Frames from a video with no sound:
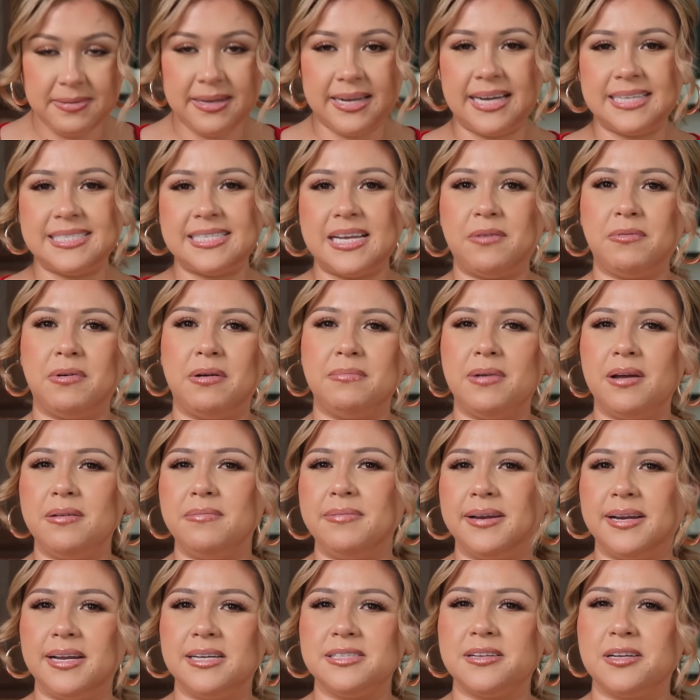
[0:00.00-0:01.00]
because I want my
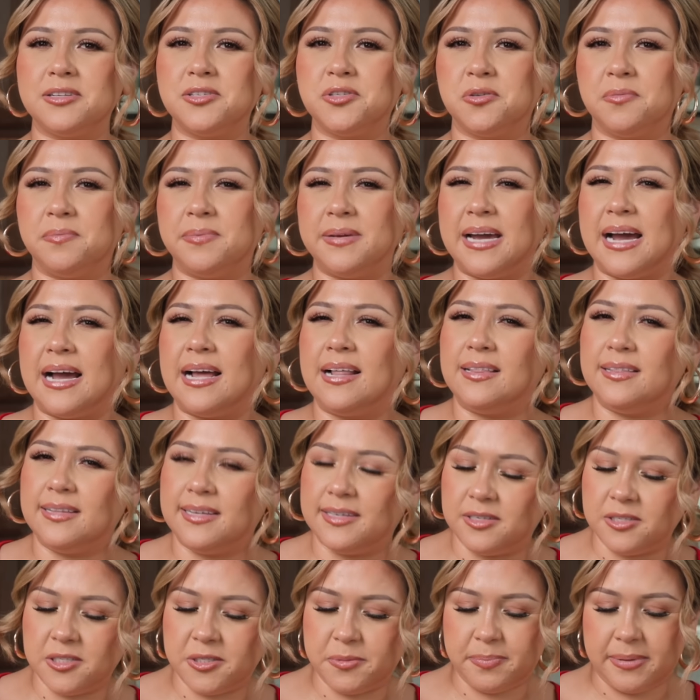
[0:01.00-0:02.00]
birria sauce to be a
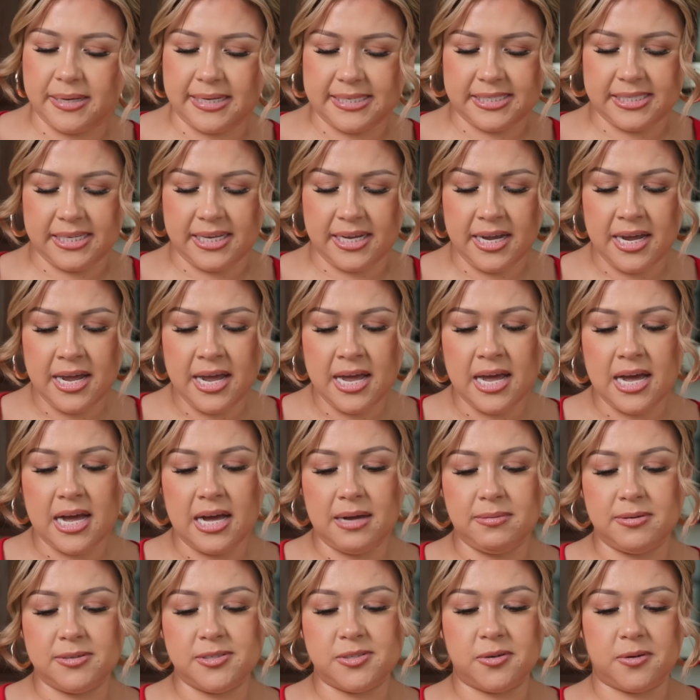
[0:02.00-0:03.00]
little spicy,
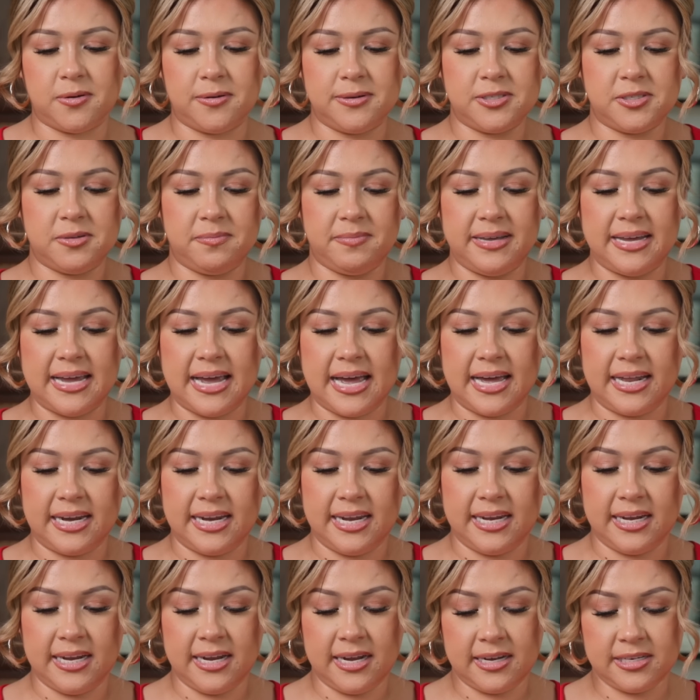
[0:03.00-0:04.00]
I'm also going to be
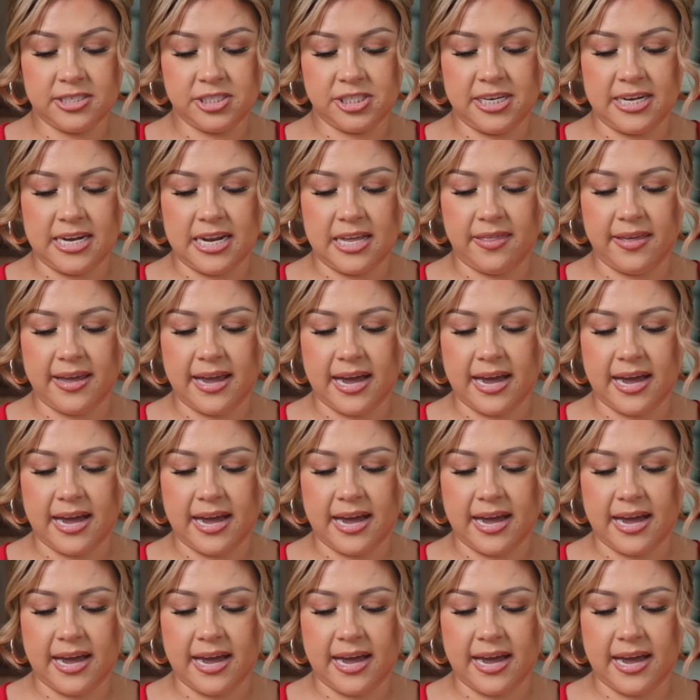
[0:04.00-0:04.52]
adding chile de